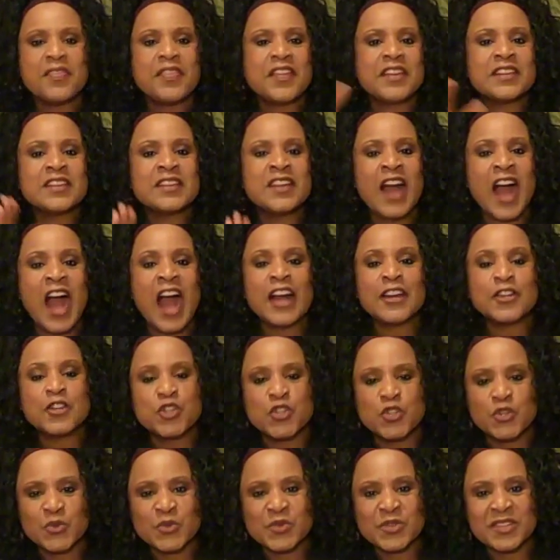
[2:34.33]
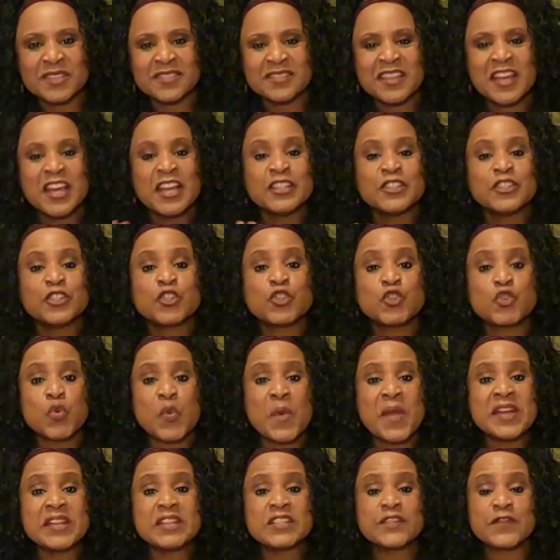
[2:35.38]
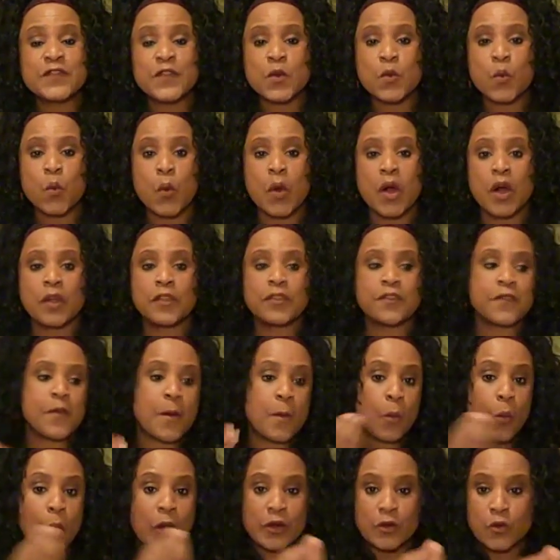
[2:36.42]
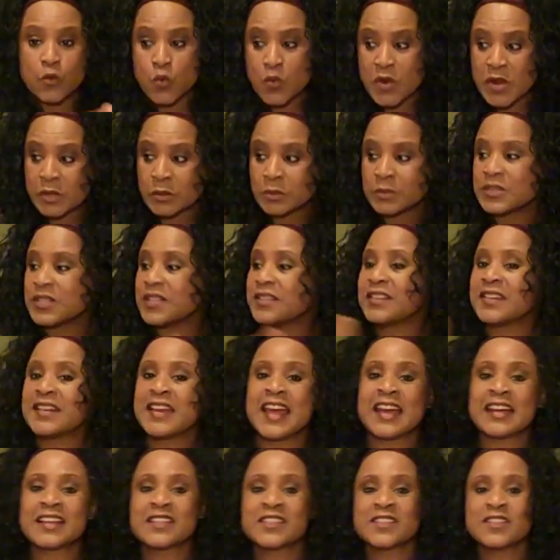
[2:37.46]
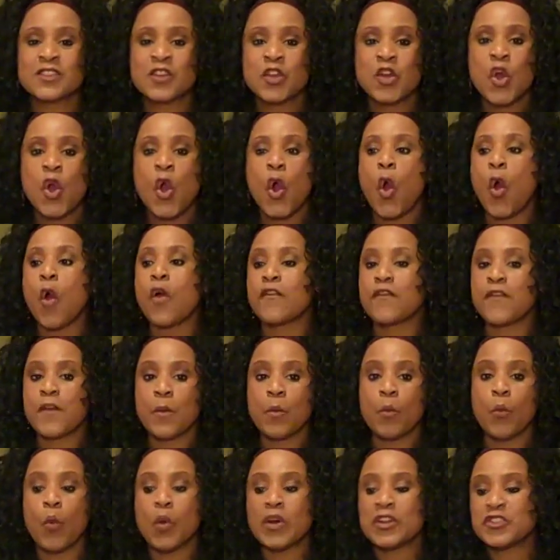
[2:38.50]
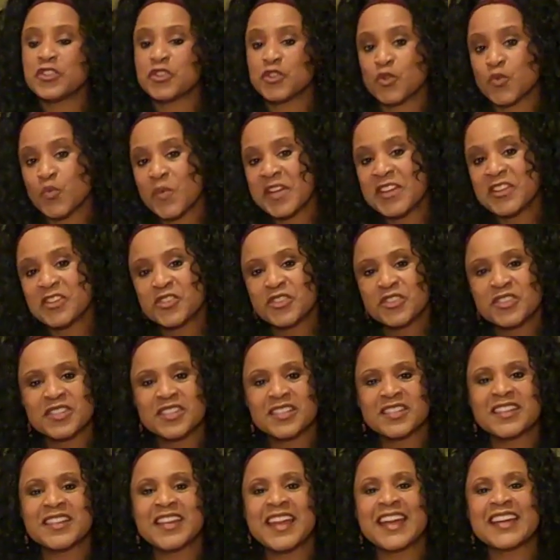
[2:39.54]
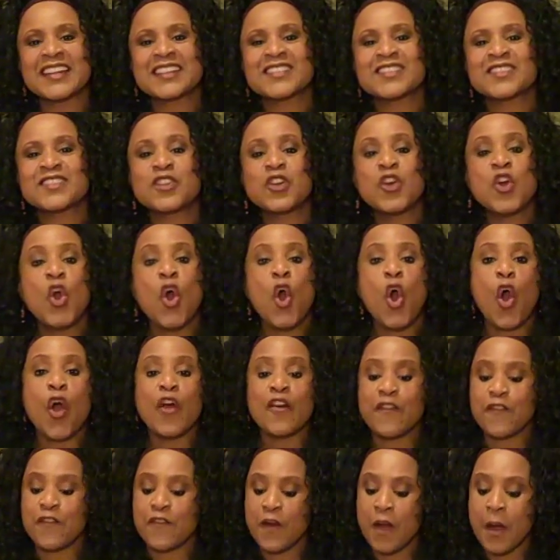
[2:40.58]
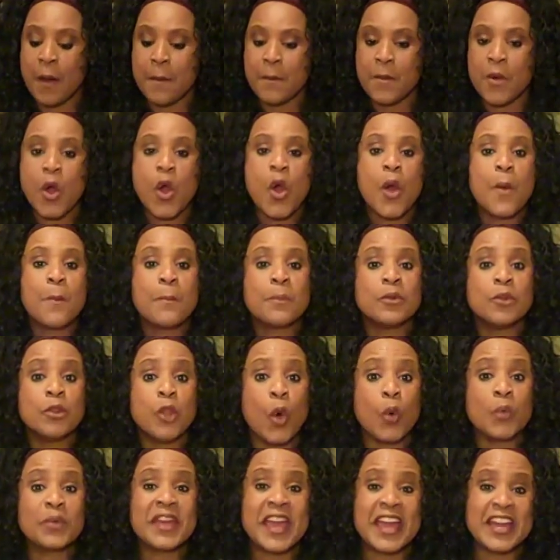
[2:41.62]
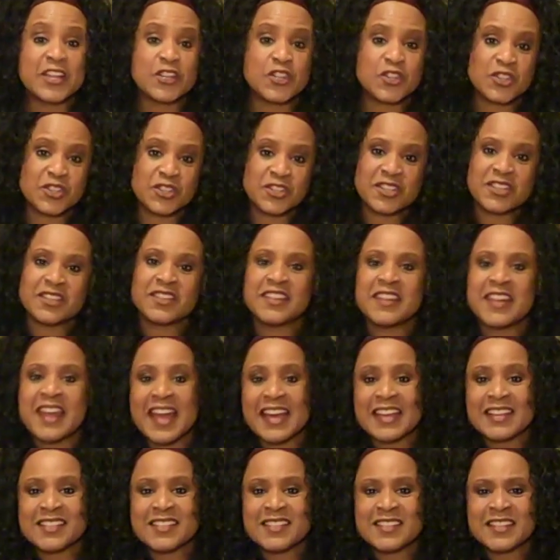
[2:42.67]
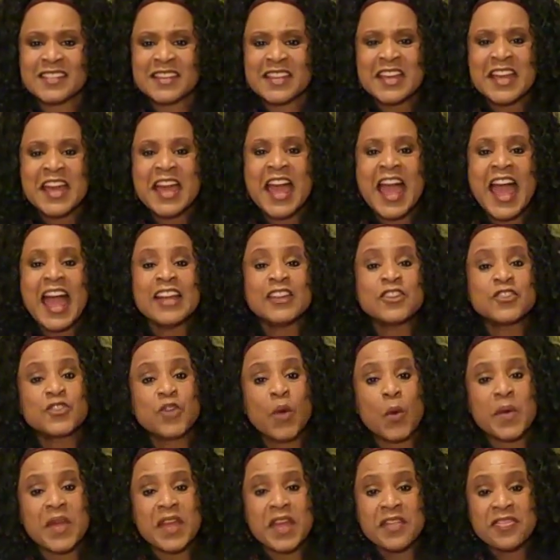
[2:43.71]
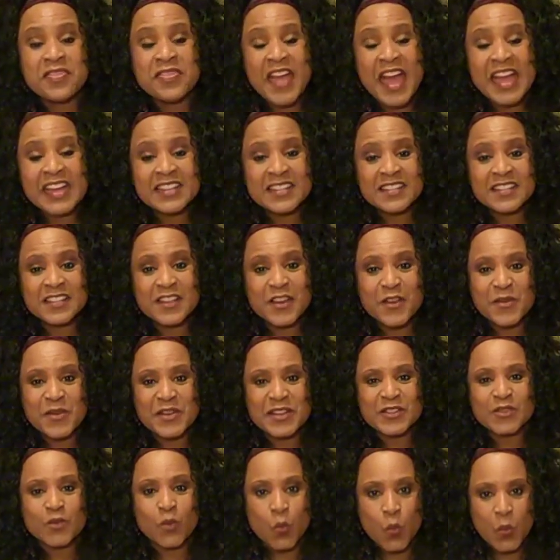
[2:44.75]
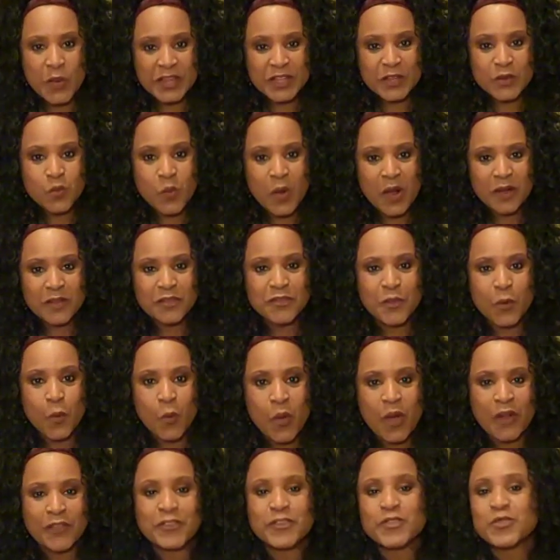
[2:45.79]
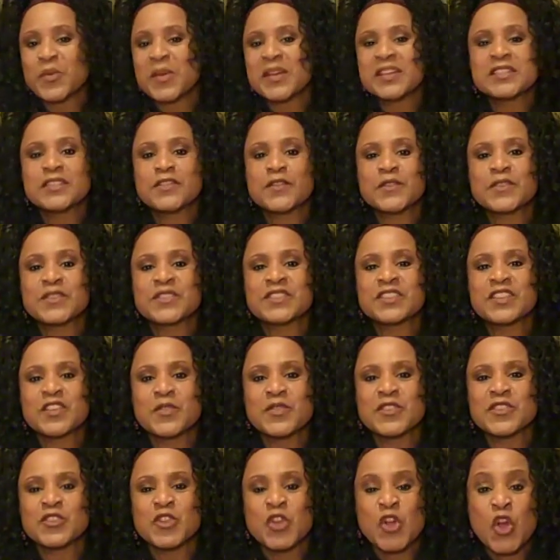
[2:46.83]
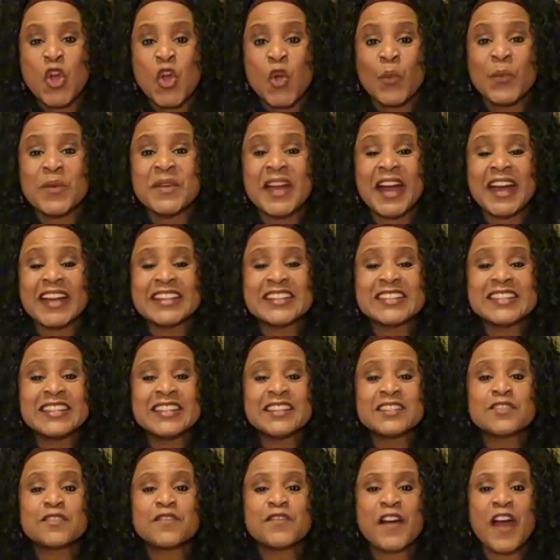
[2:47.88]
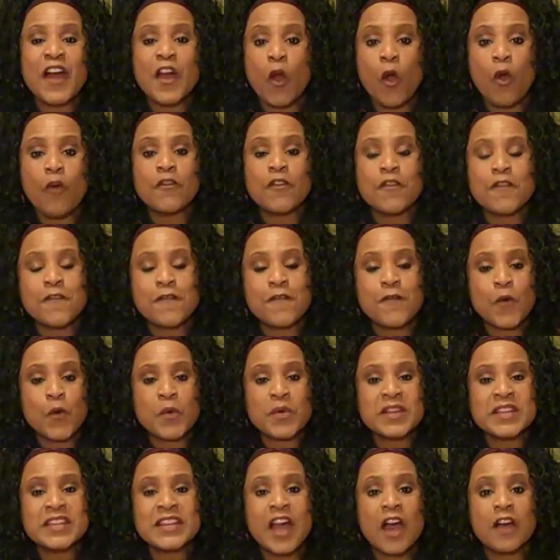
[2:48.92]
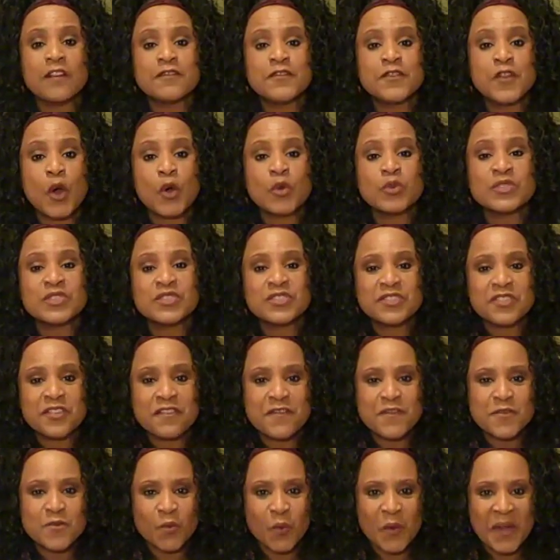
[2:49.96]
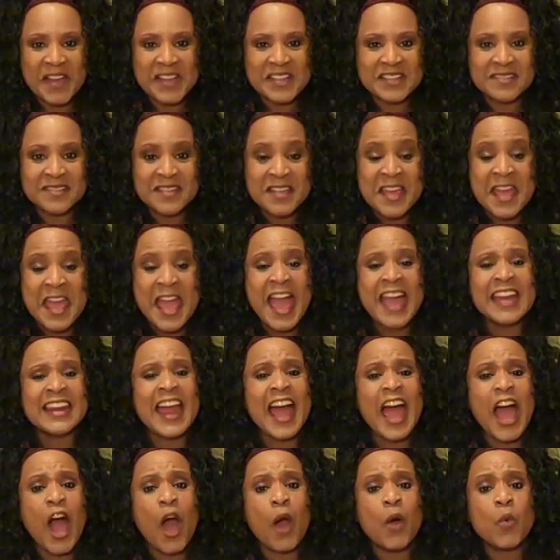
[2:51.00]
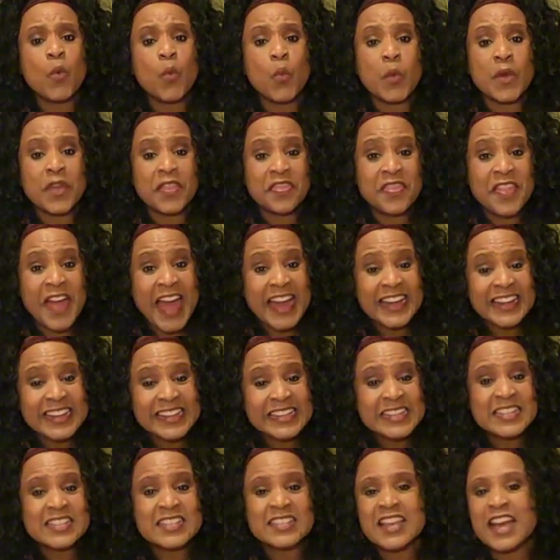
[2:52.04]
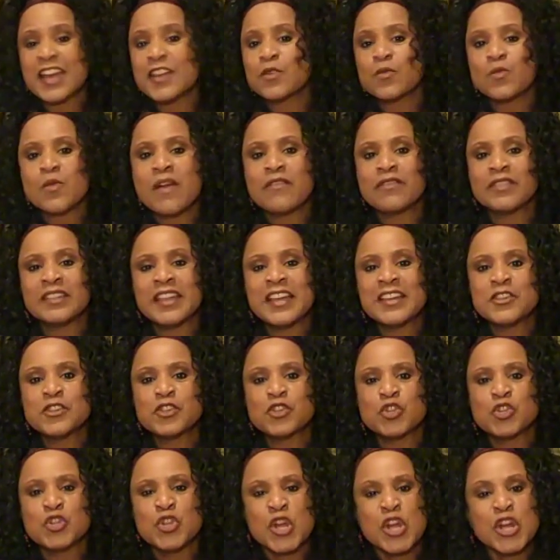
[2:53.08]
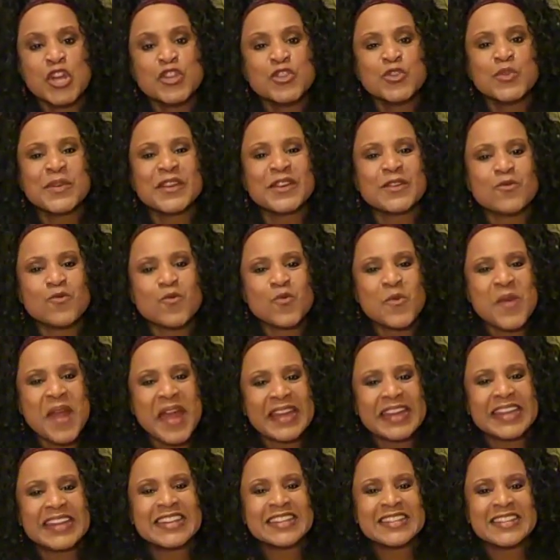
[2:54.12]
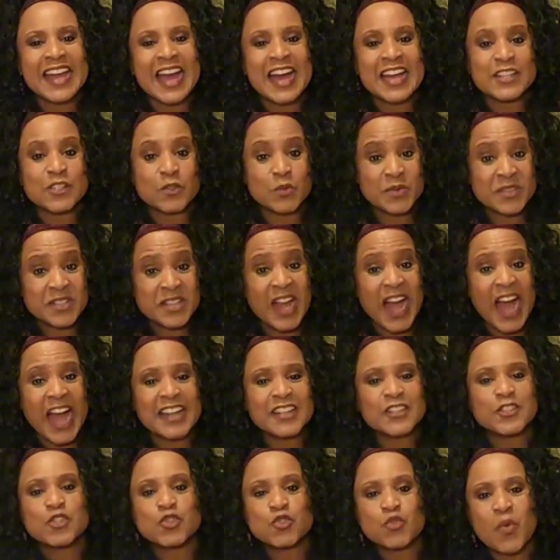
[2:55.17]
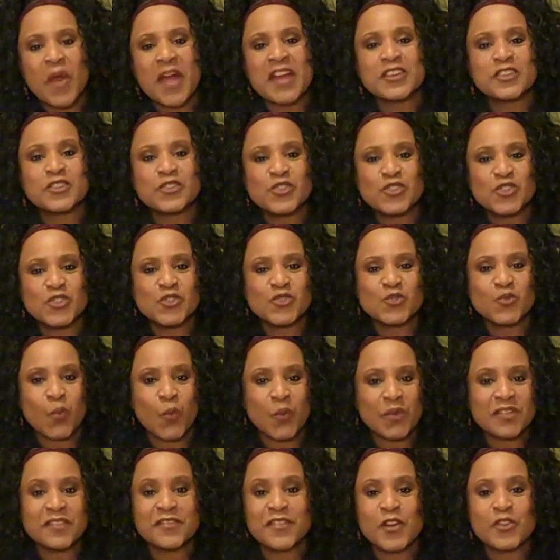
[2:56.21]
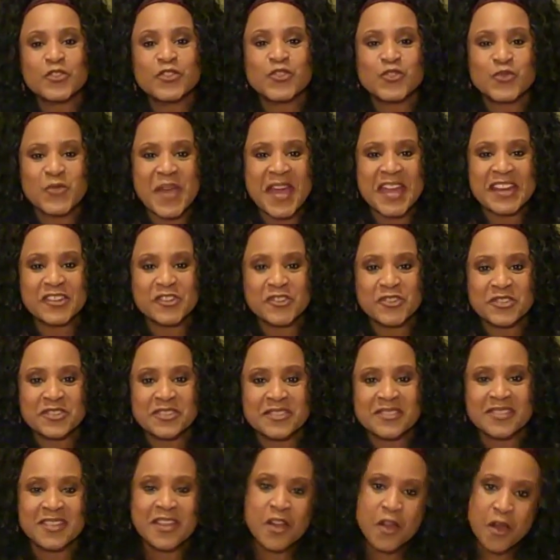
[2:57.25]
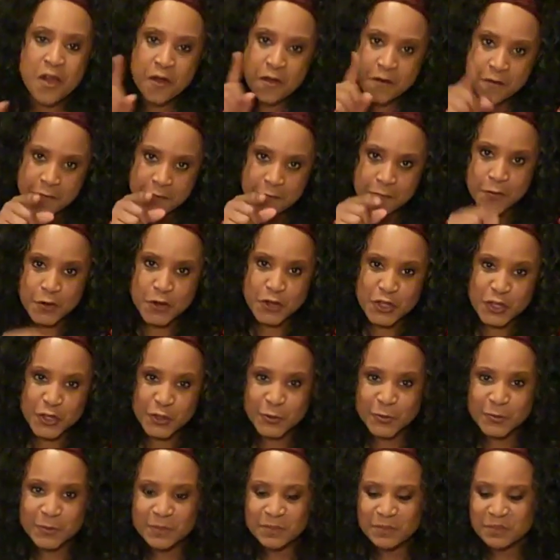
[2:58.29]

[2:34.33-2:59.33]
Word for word: that God uses to transfer wealth from one realm to the next, or from one generation to the next, or from location to the next. And so in that series, Wicked Wealth, the Wealth Transfer Series, we identify over forty of those different ways and how, with that insight and revelation, you can recognize when God is trying to use one of those strategies for you.